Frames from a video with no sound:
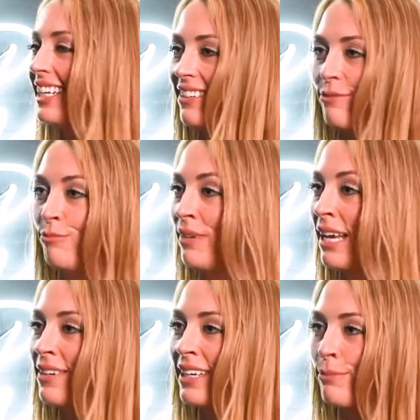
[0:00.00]

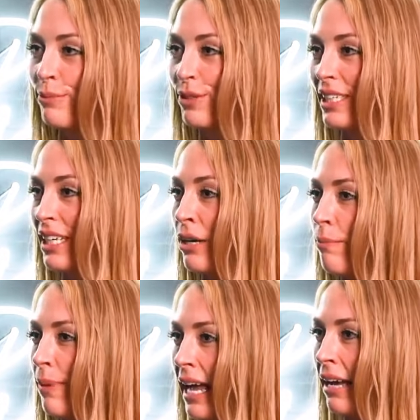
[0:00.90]
maybe people would know
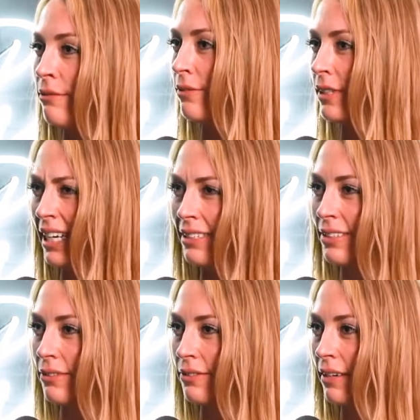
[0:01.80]
Banff, or I don't
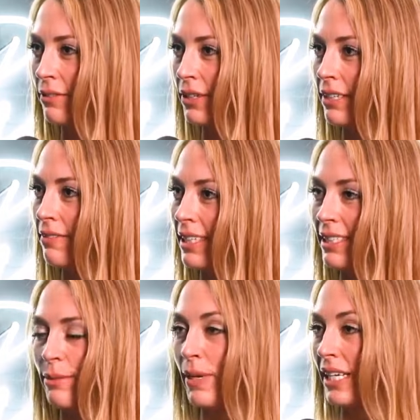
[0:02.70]
know if have you heard of it.
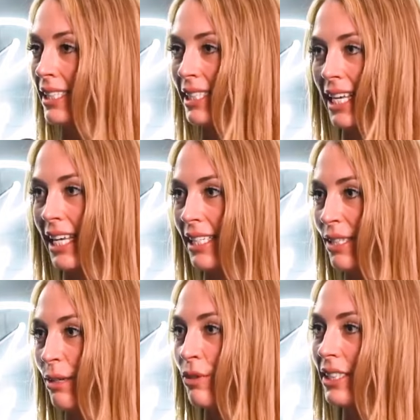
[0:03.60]
It's a big ski
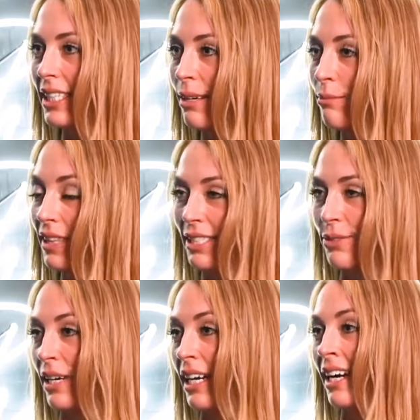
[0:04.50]
snowboard town, but that's
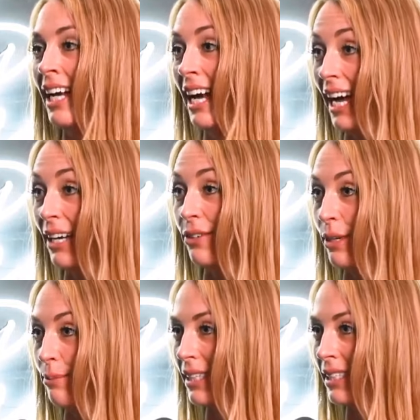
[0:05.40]
uh where I grew
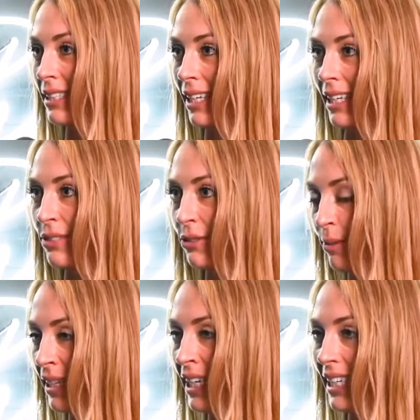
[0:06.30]
up, and it's an
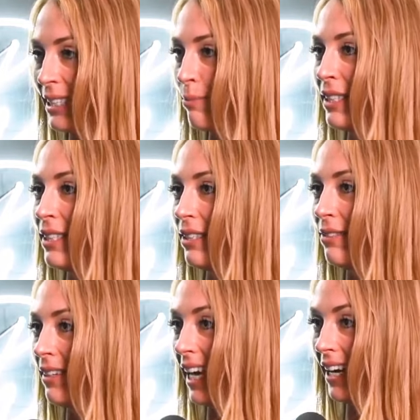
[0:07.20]
extremely
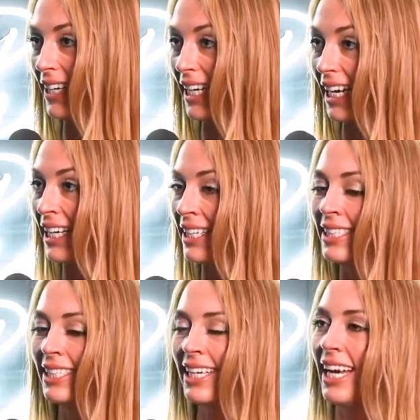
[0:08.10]
expensive area.
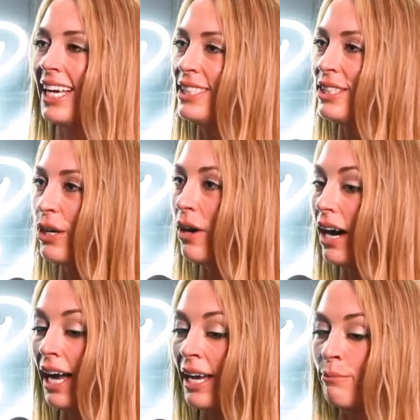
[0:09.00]
Okay. And so
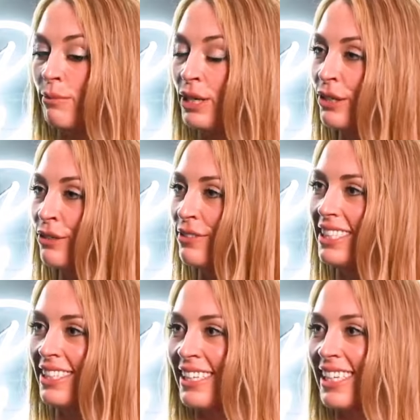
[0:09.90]
I moved
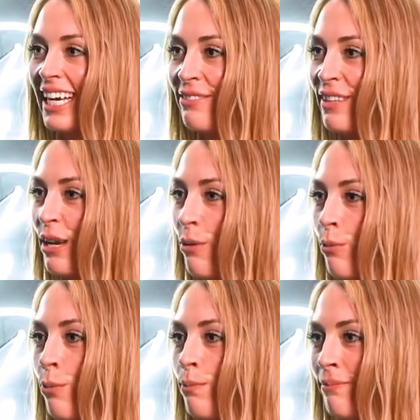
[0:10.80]
to kind of like
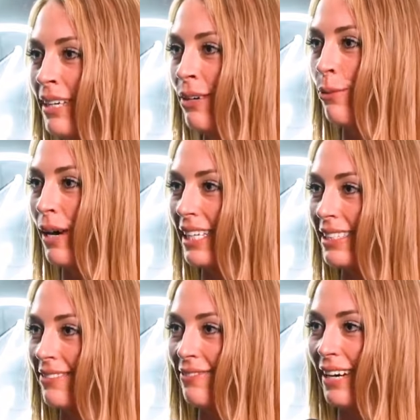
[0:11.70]
a
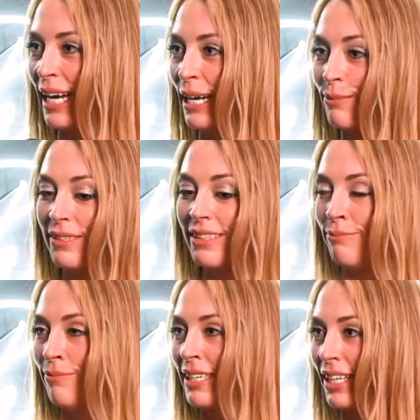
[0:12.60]
Midwest vibe,
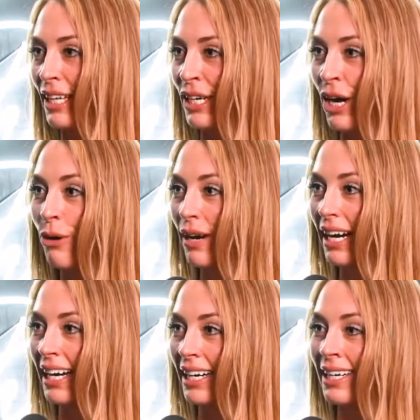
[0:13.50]
yeah. middle of
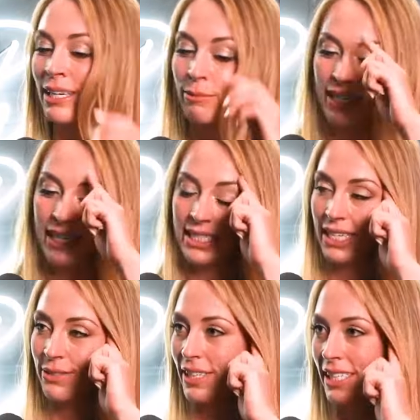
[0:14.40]
nowhere, because
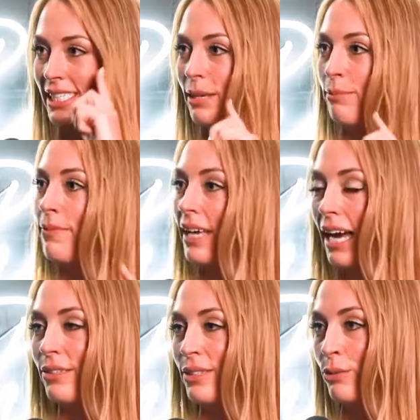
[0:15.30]
that's where the cheap
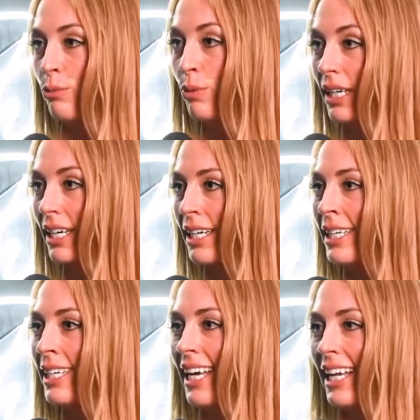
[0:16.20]
houses were,
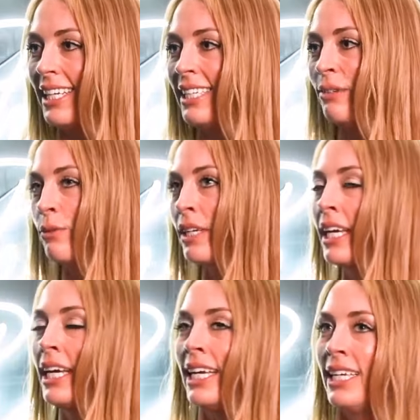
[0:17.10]
and I didn't really.
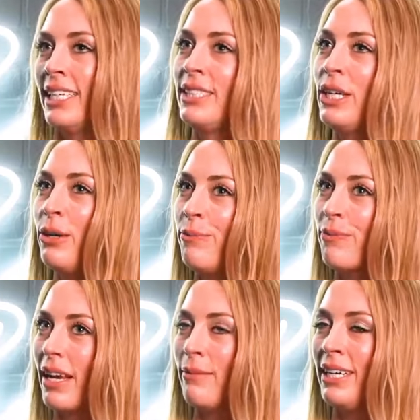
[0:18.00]
So,
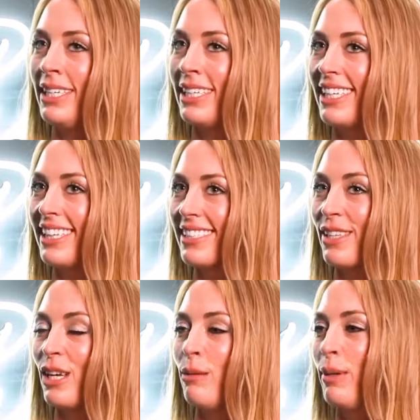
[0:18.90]
I mean, there's a
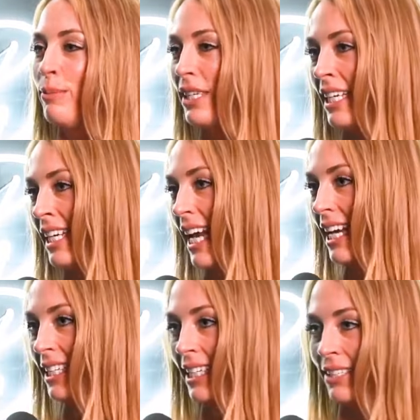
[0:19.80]
lot of people in
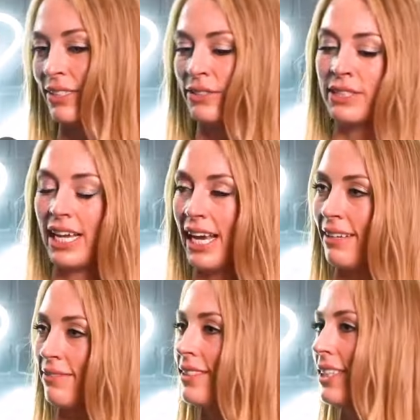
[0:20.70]
Canada who
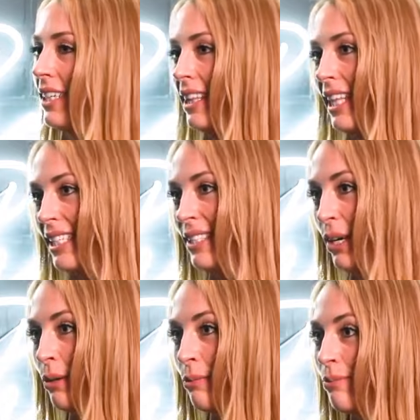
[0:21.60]
say certain things
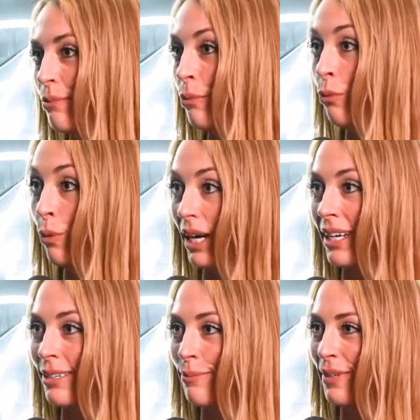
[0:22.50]
don't
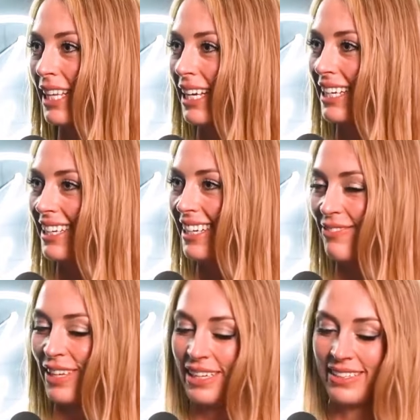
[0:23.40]
work but then
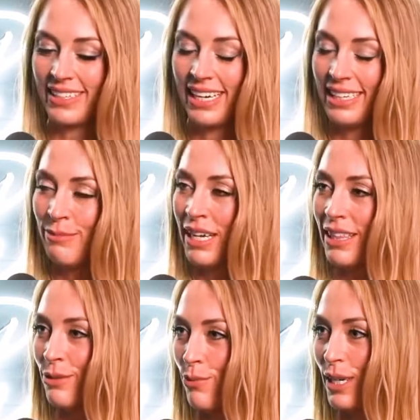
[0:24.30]
i'm like okay i'm going to make
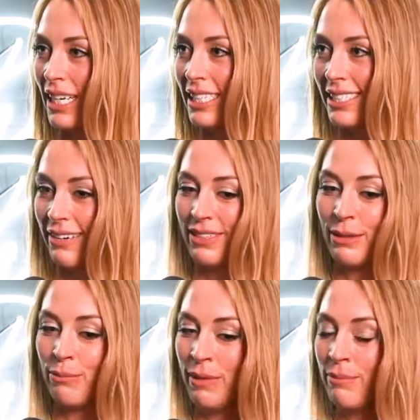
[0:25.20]
this work i just have
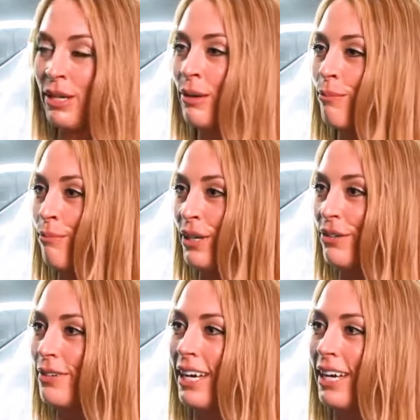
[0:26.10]
to maybe move